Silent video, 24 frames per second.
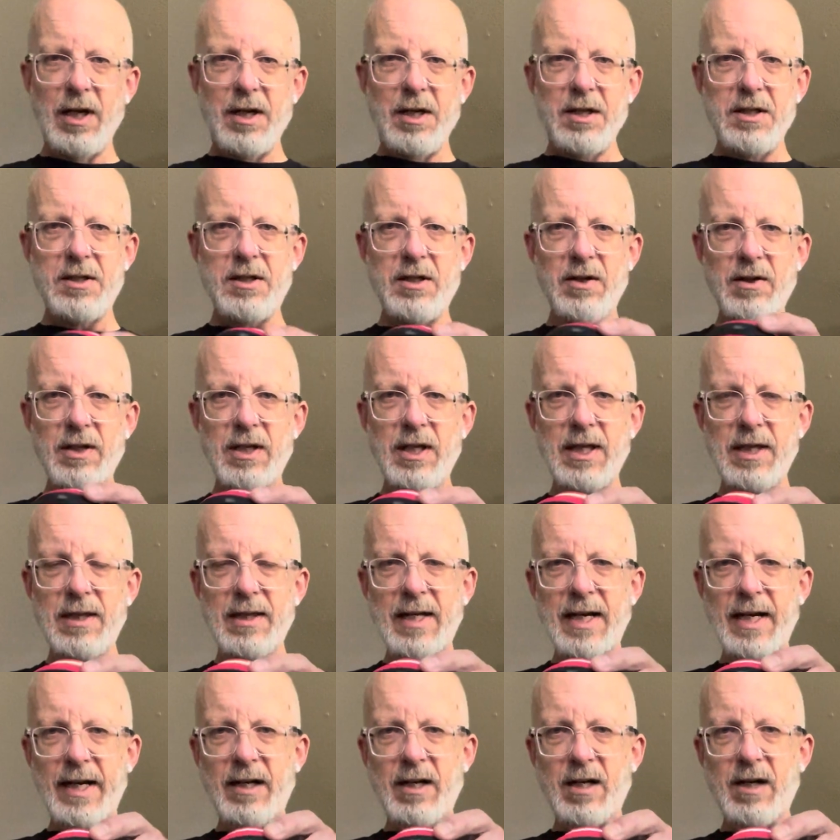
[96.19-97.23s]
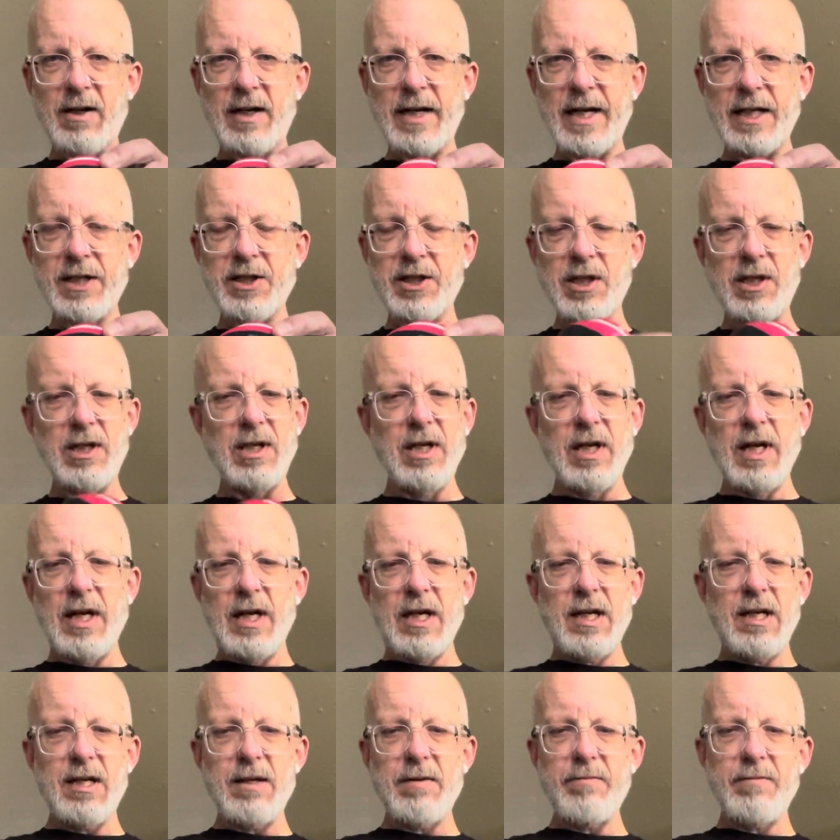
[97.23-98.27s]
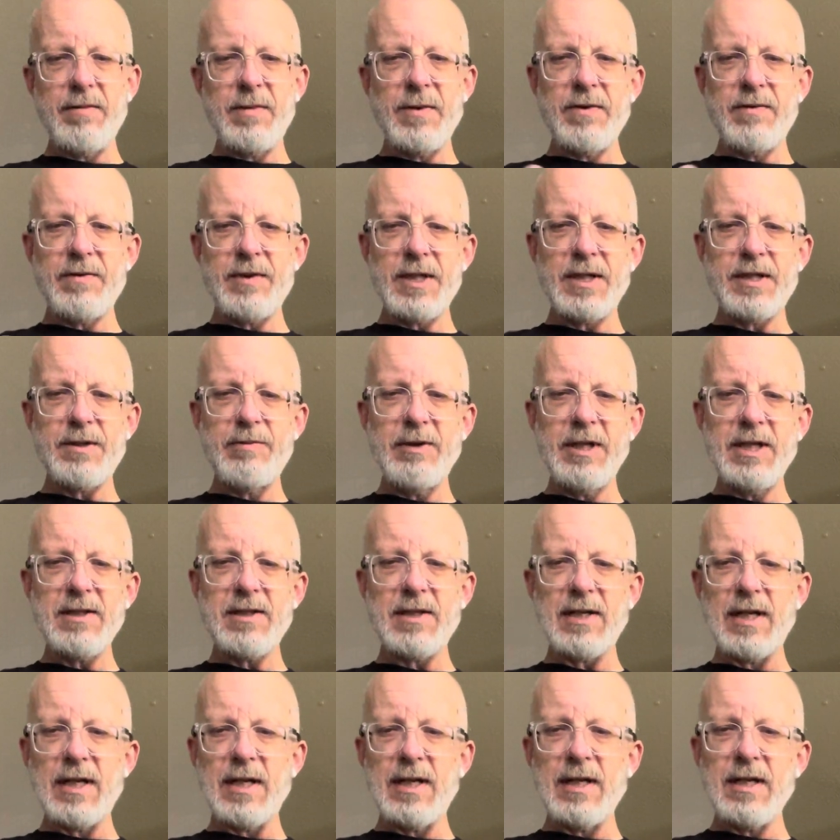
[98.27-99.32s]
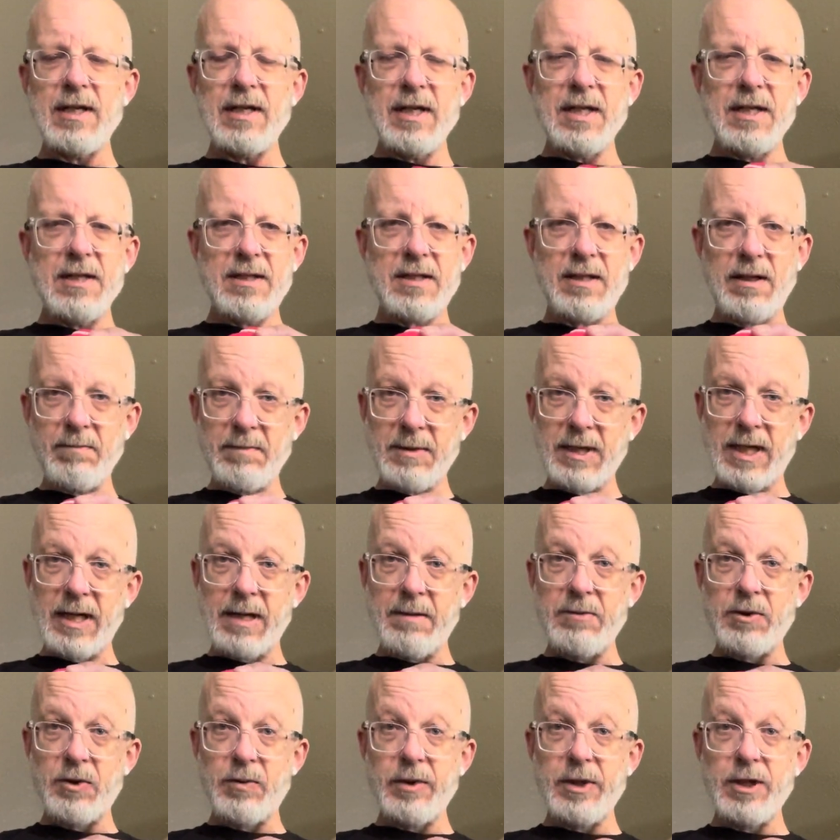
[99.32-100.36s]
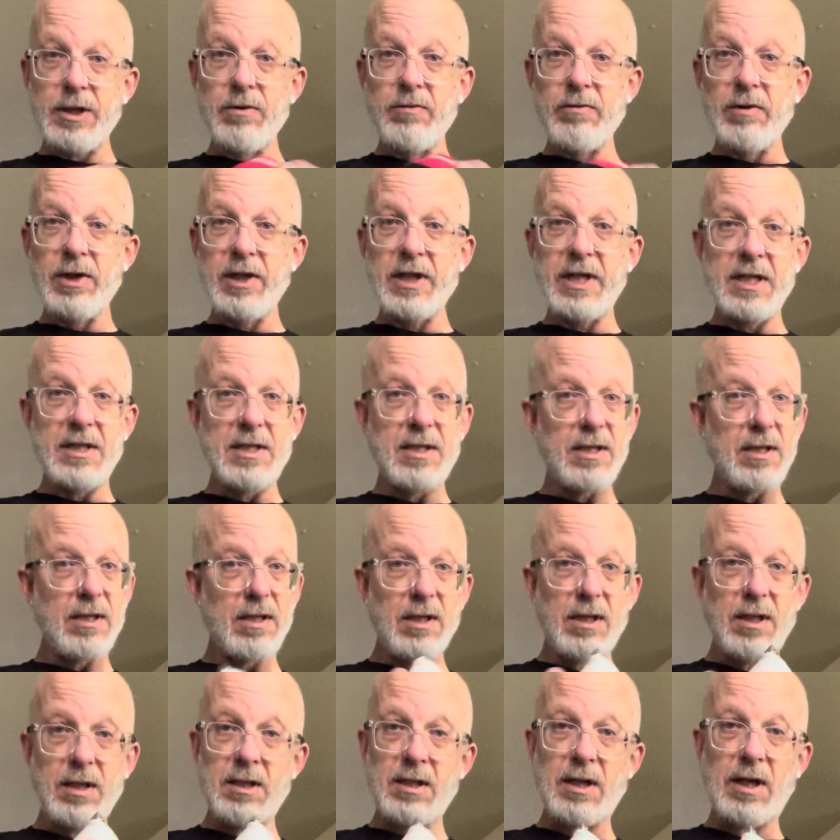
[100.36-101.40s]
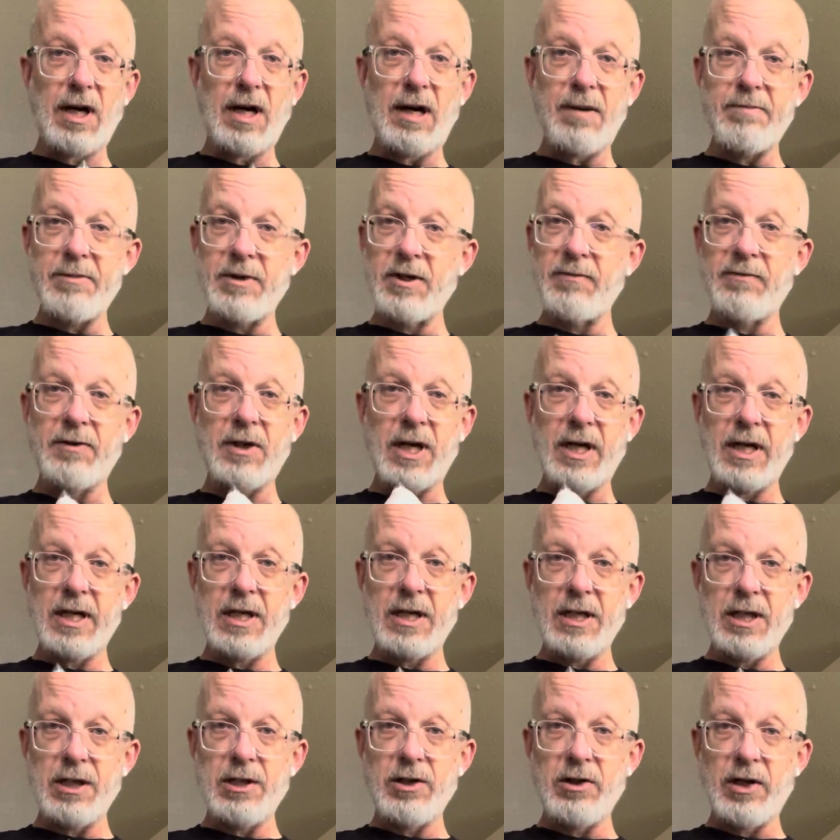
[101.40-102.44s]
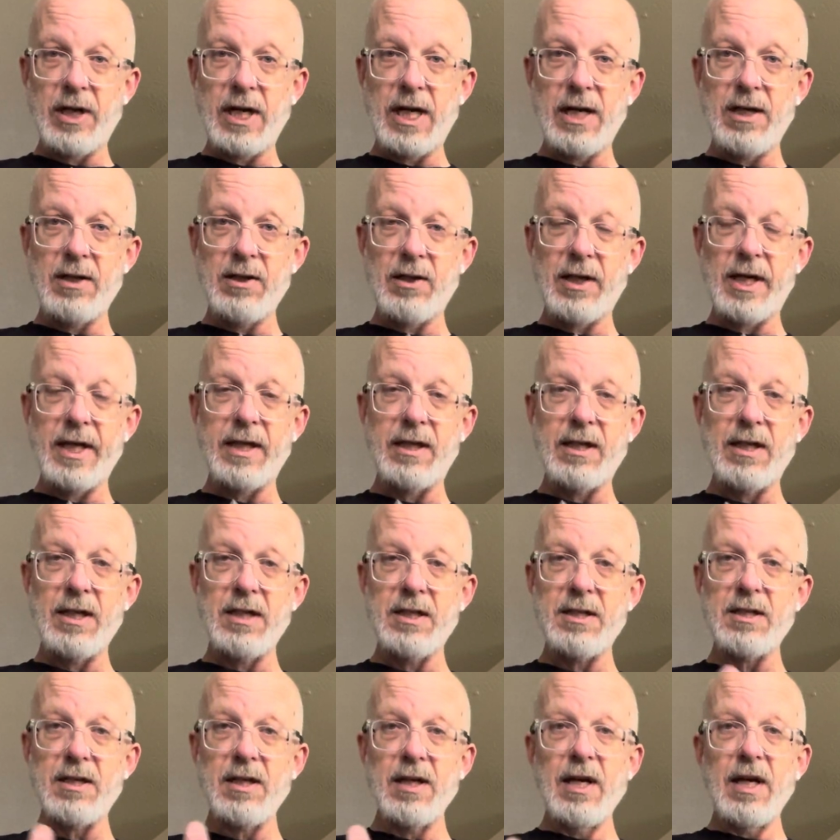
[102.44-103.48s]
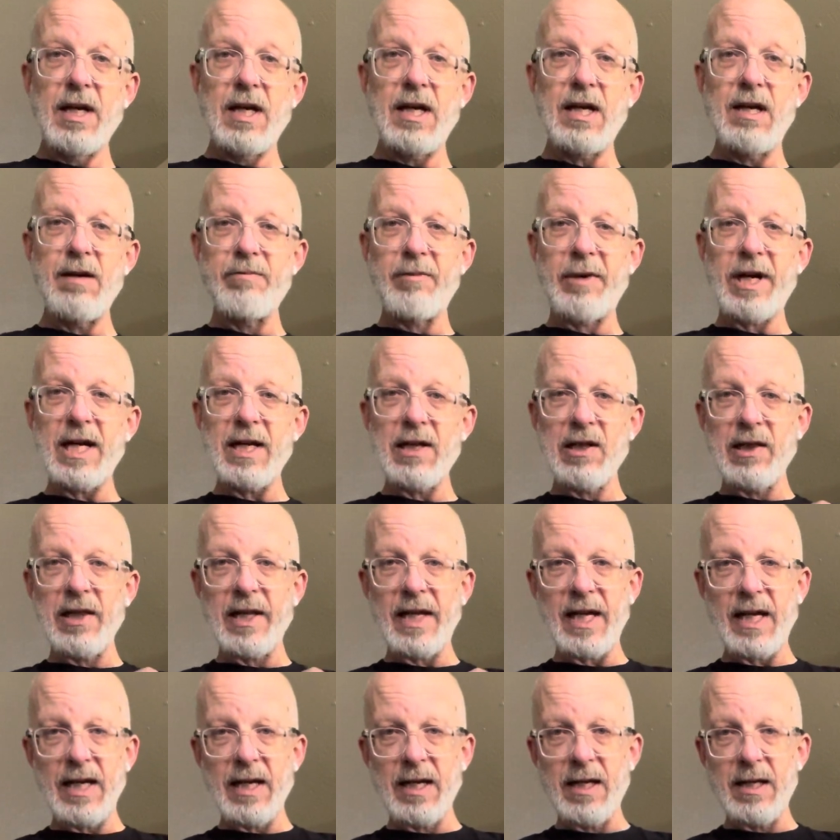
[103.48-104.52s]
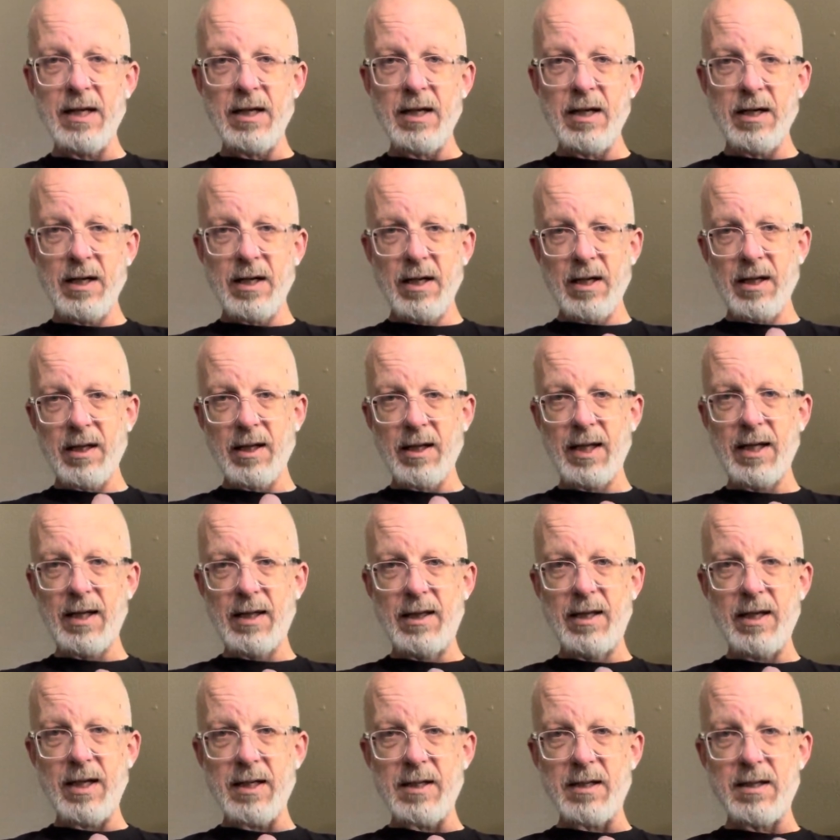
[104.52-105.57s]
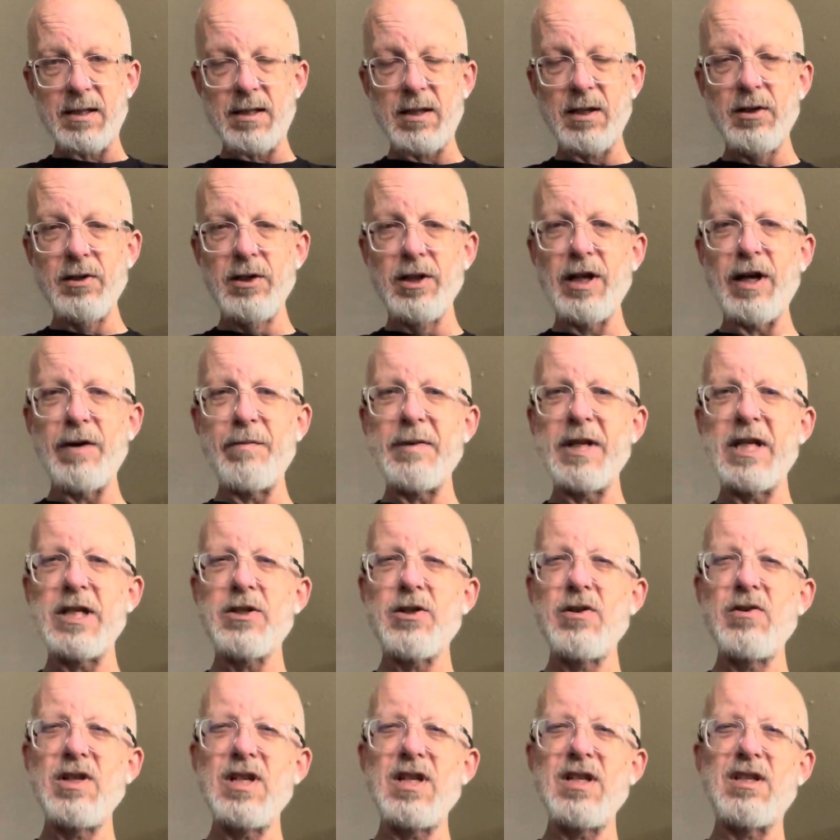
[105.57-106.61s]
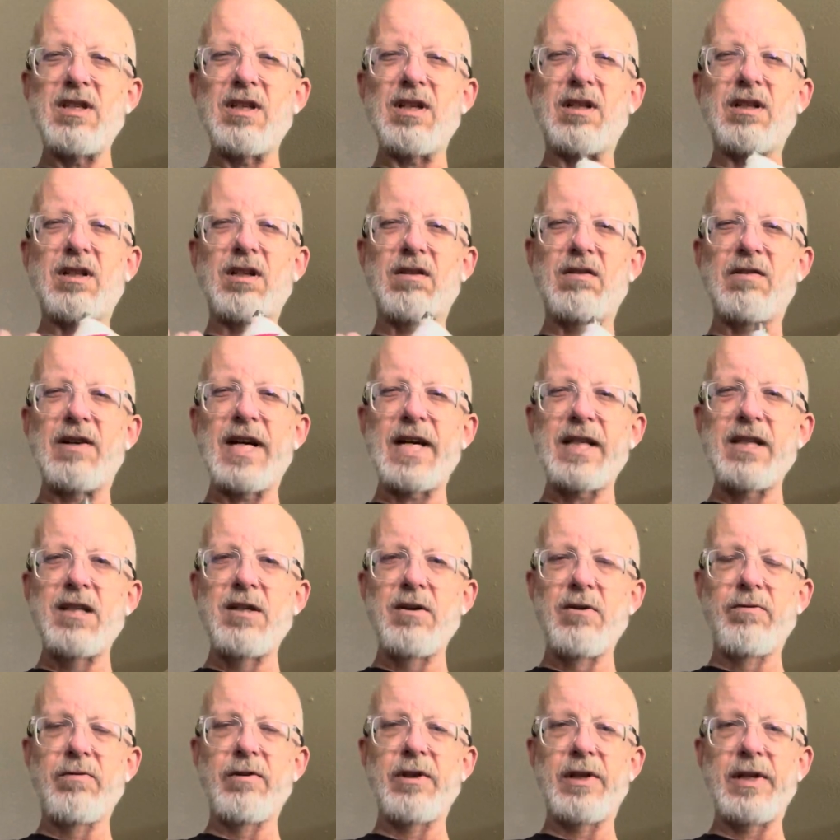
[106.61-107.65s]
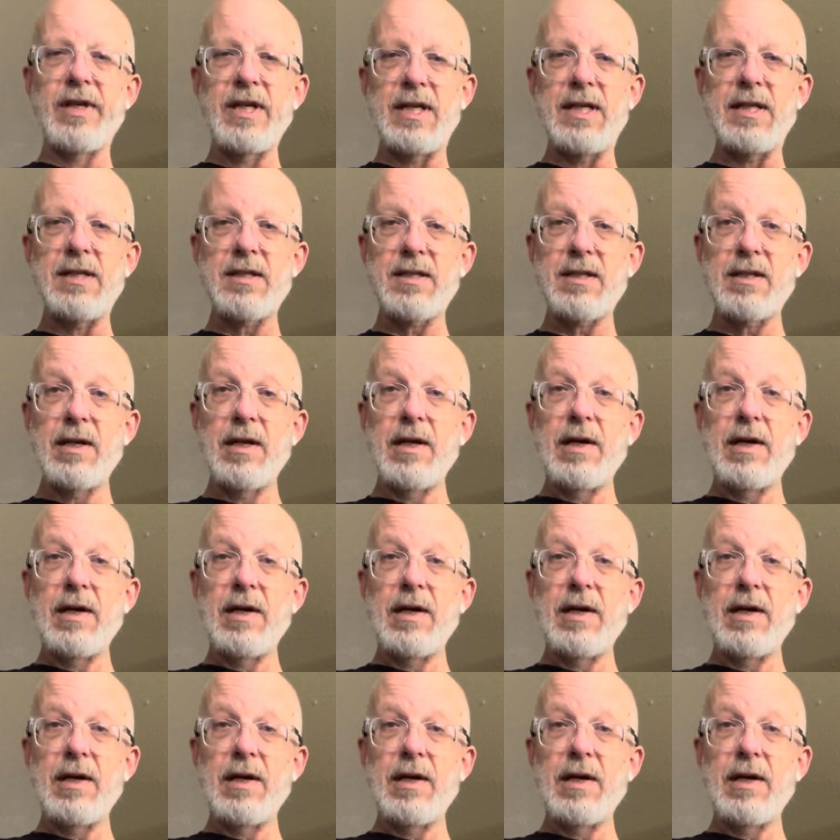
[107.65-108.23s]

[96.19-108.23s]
So to get that correction, this means that sometimes when you release a top, you've got it in your hand like this, it might land like this. So that means you need to correct your release.